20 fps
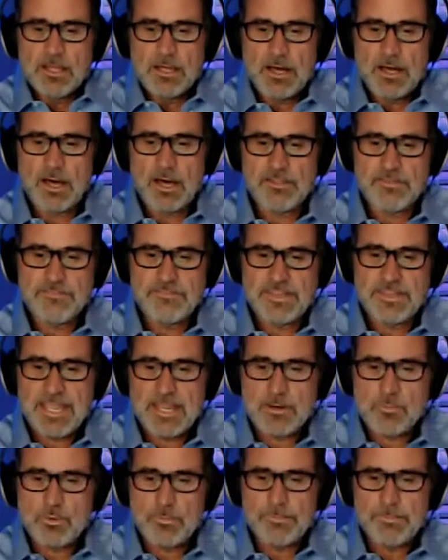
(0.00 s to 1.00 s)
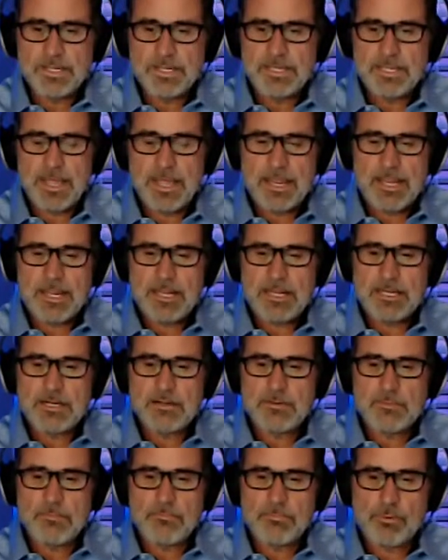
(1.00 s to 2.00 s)
The V8 will be
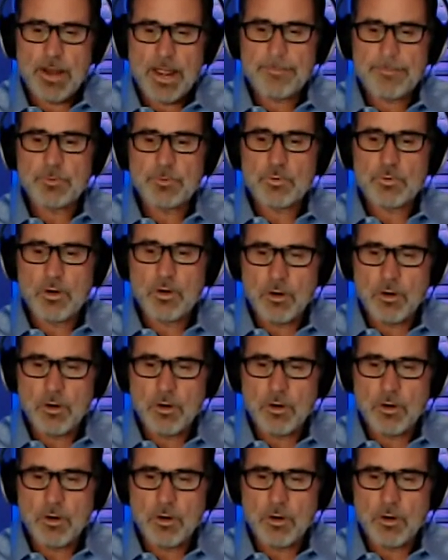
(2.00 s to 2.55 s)
a Raptor